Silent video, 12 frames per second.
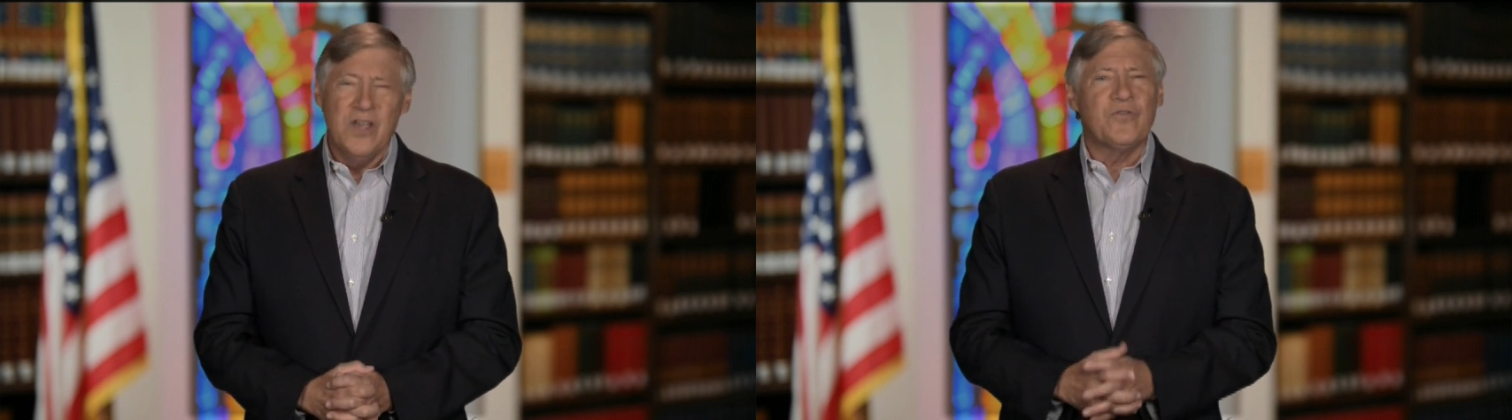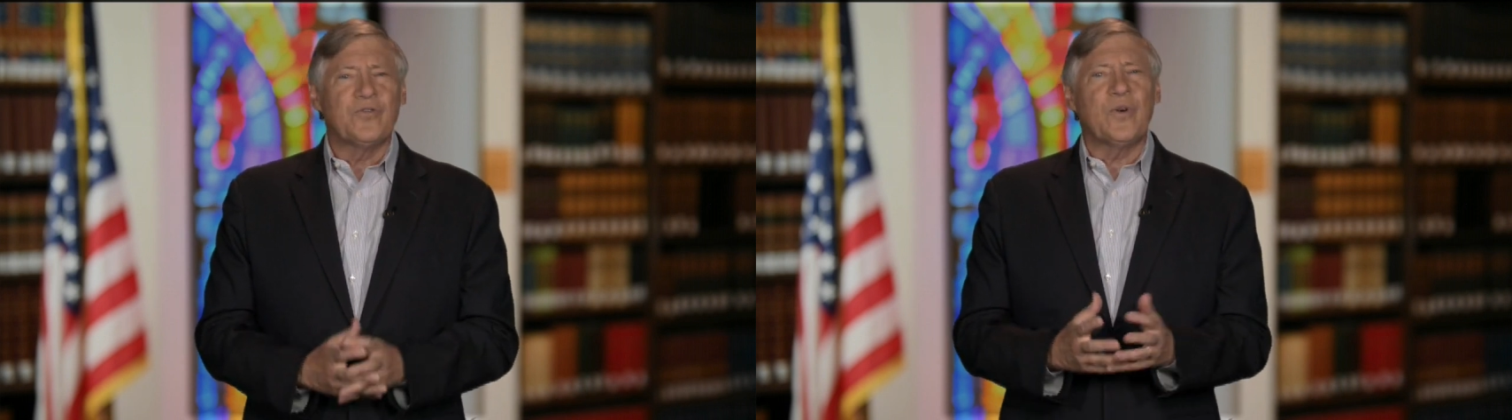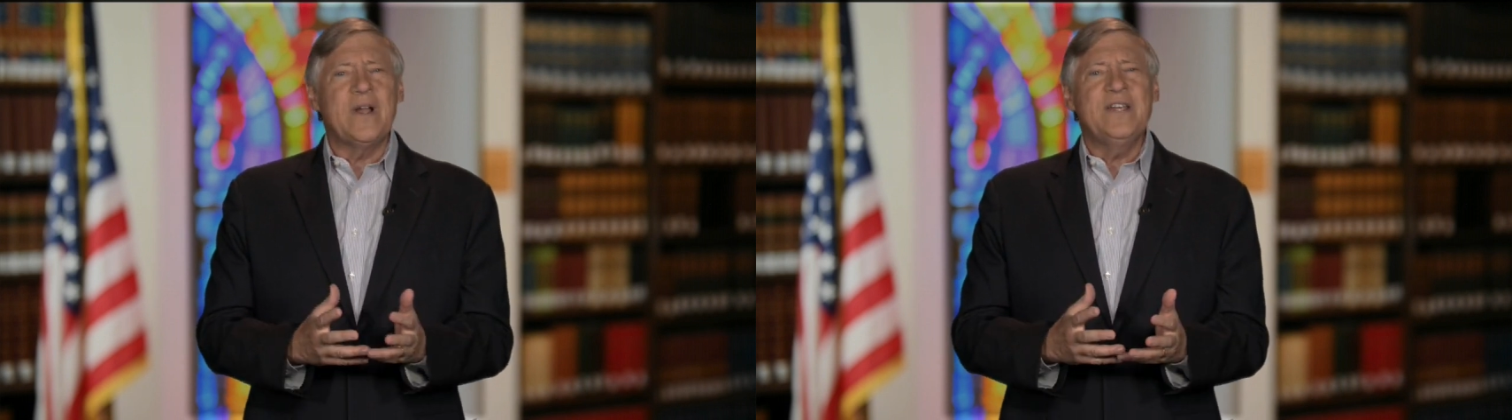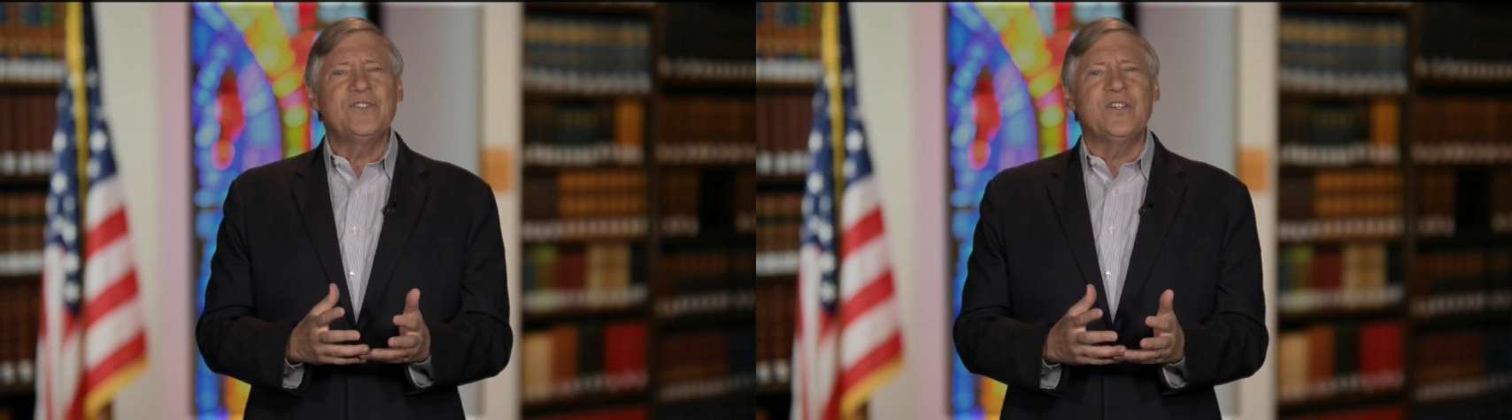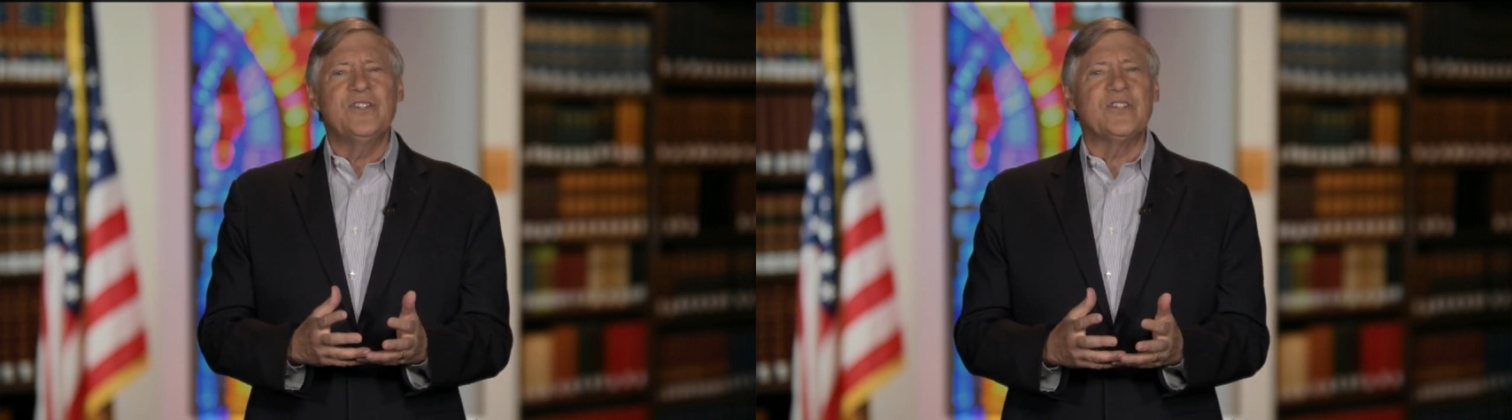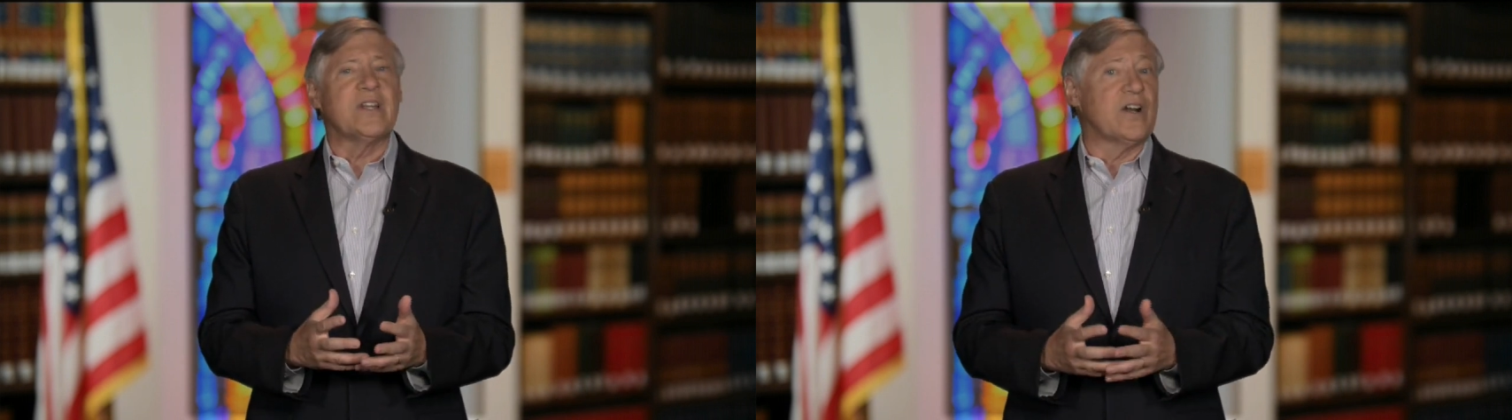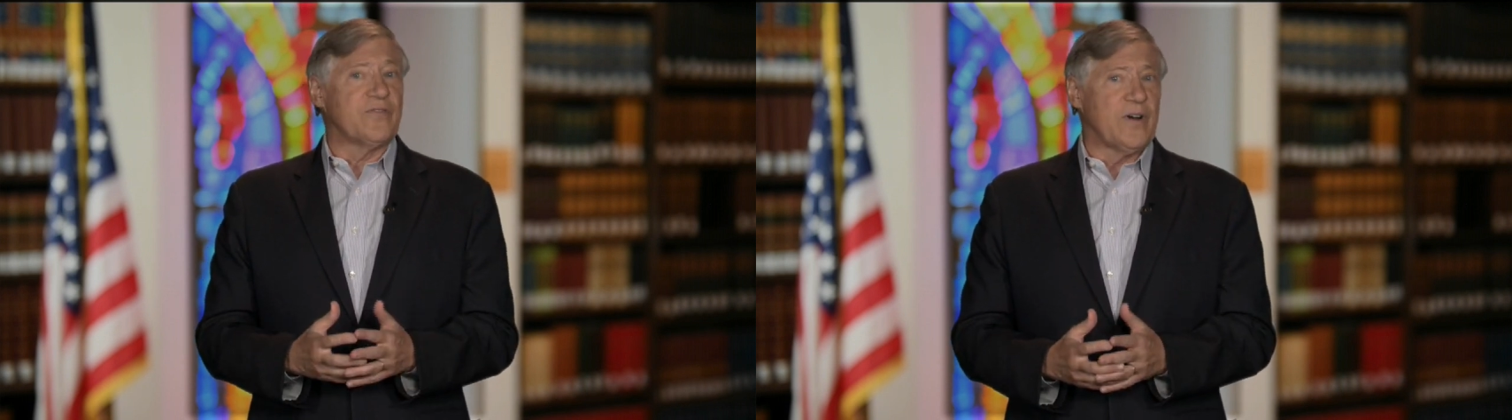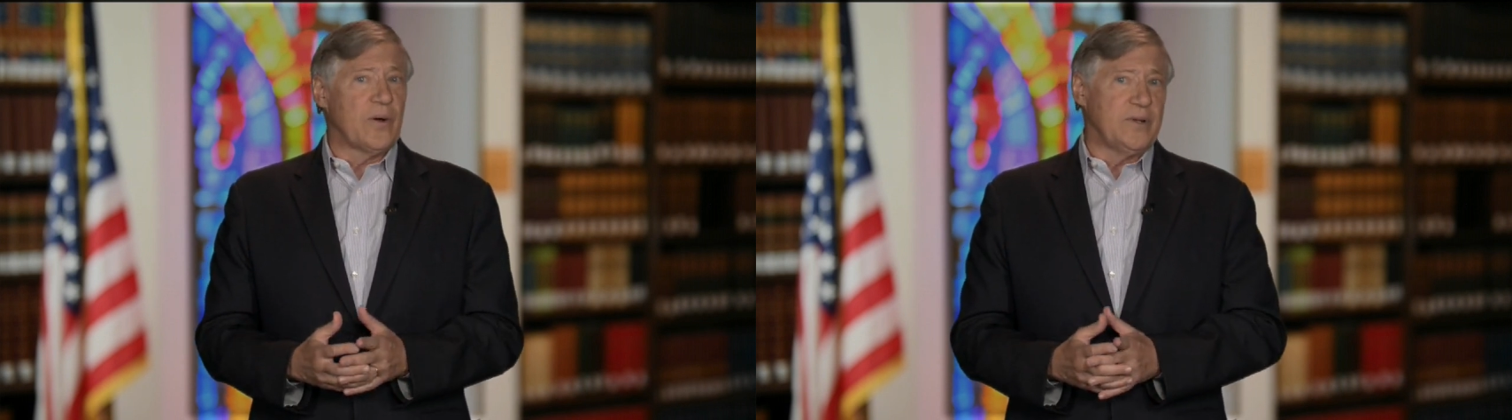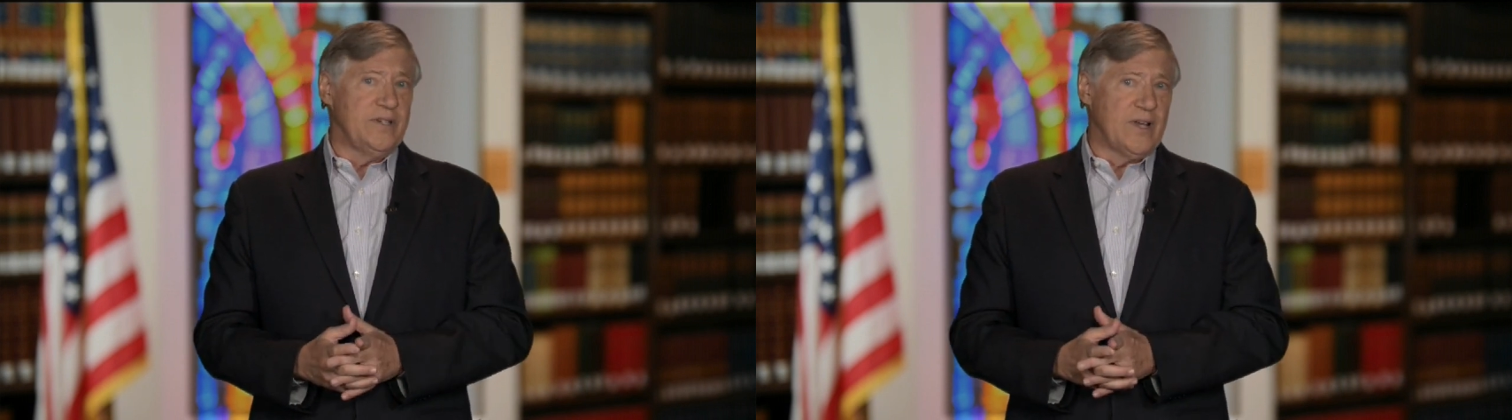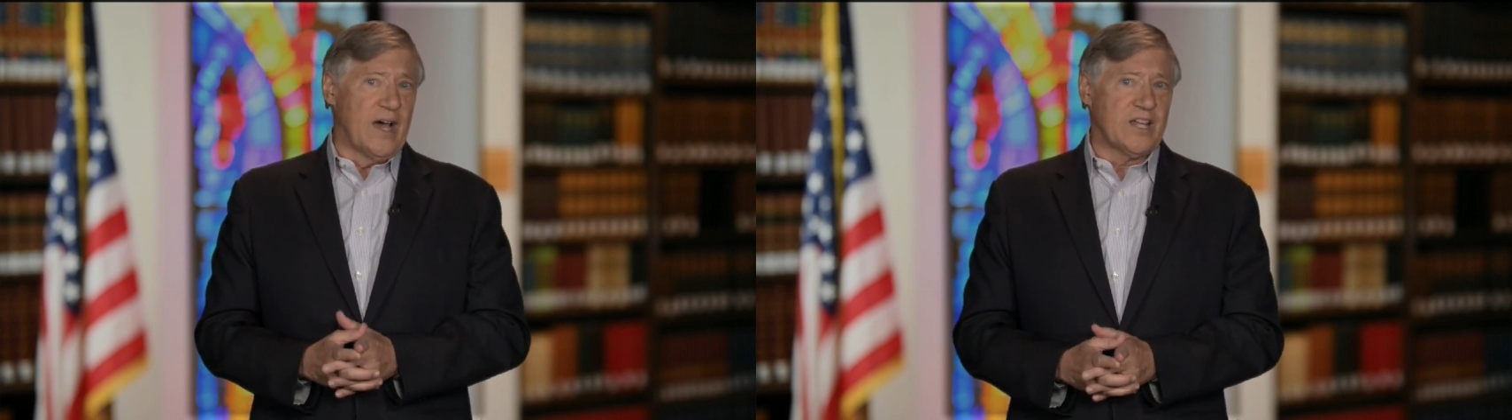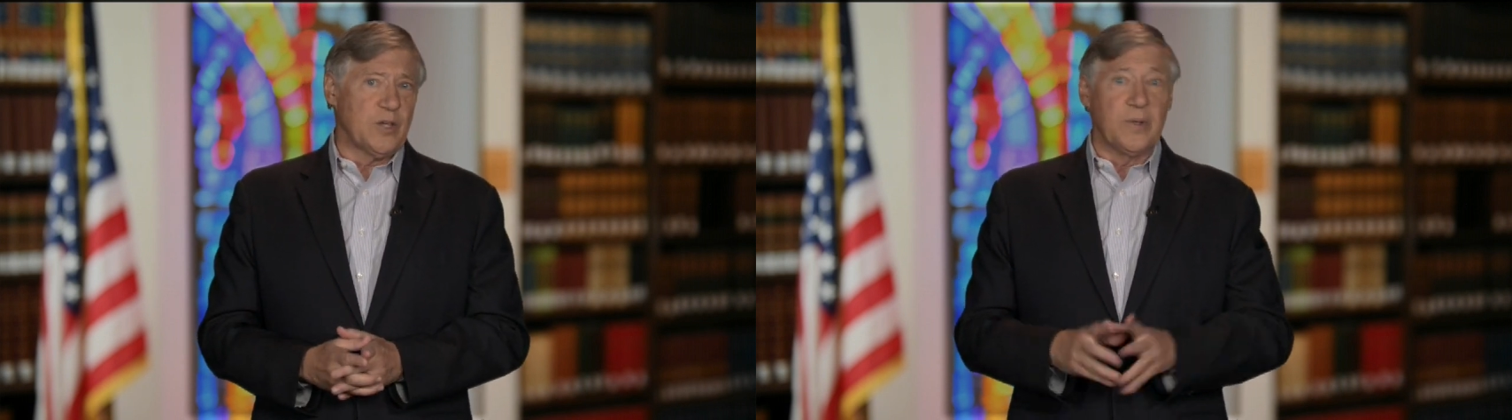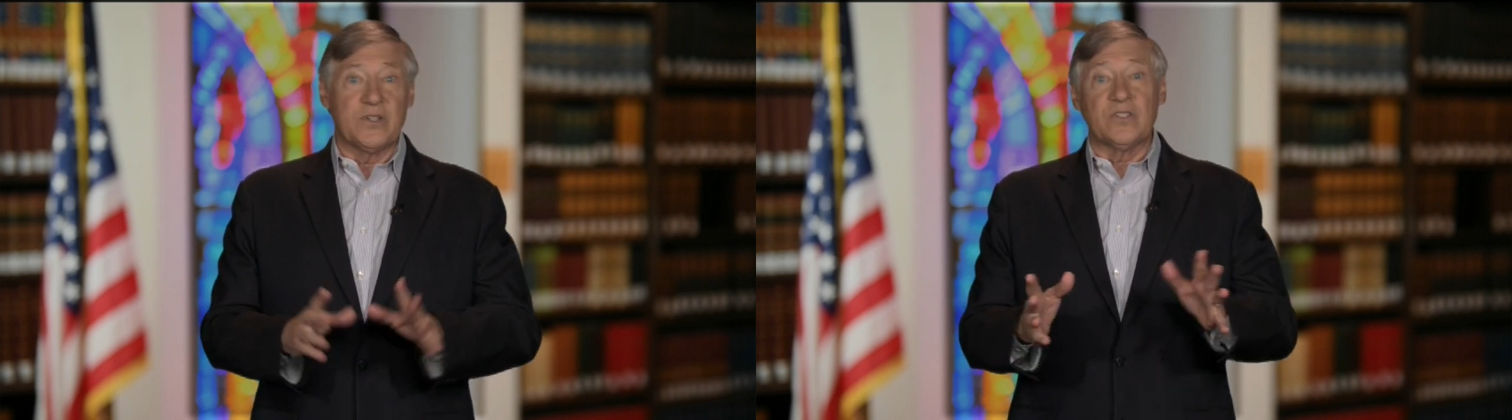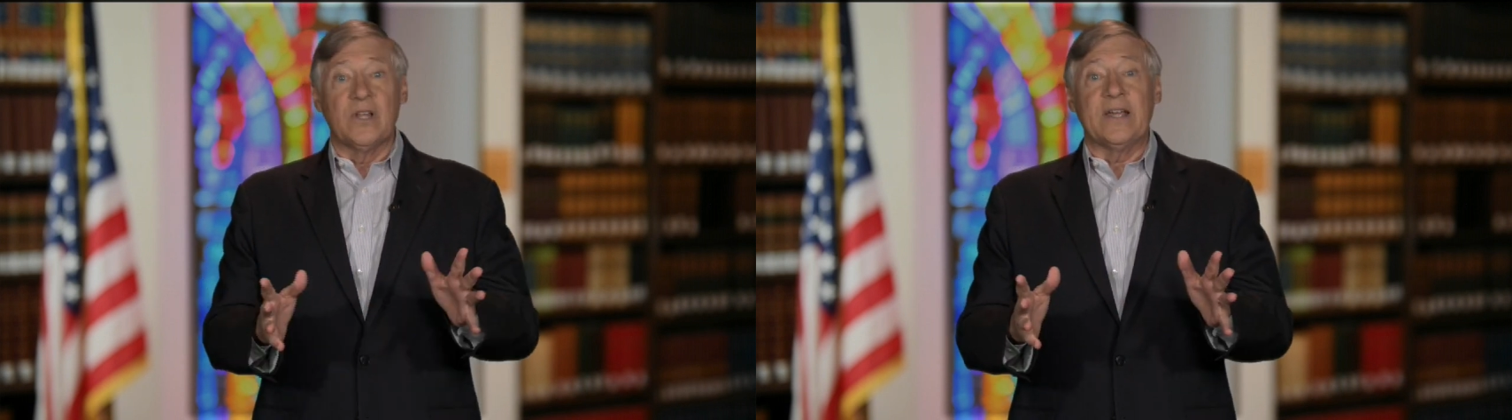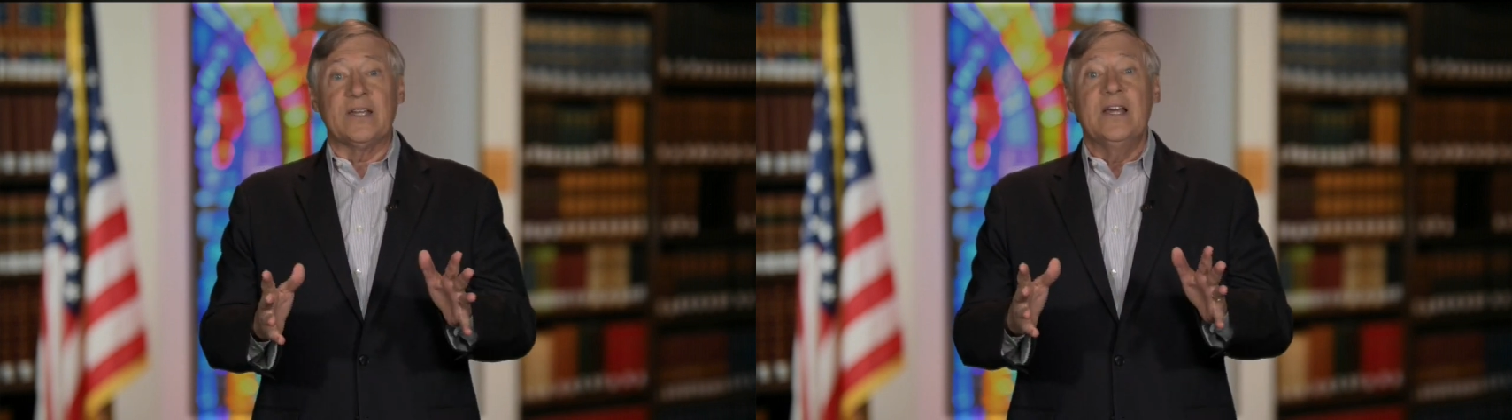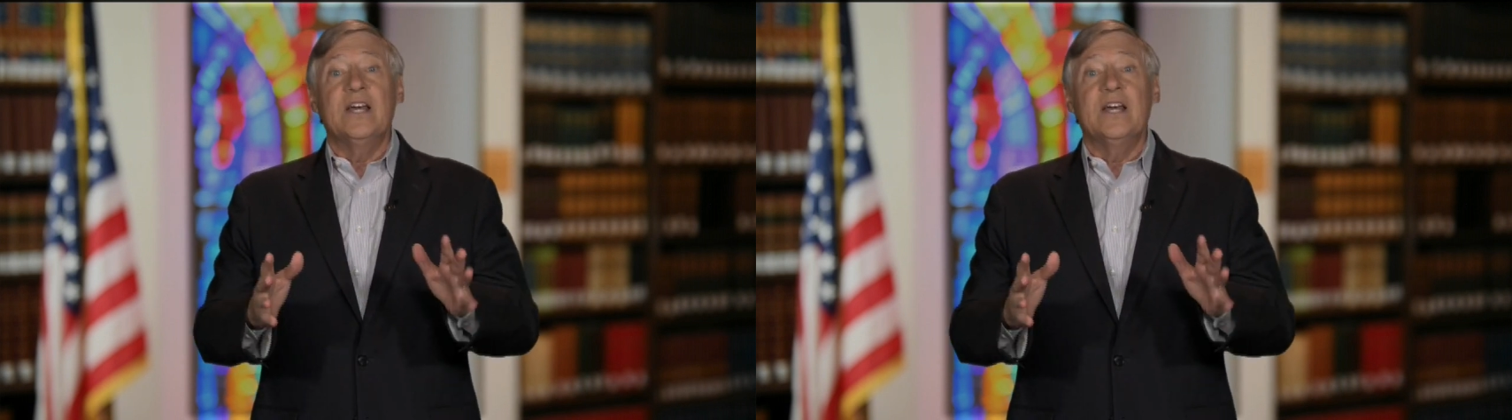Phrases in our founding documents like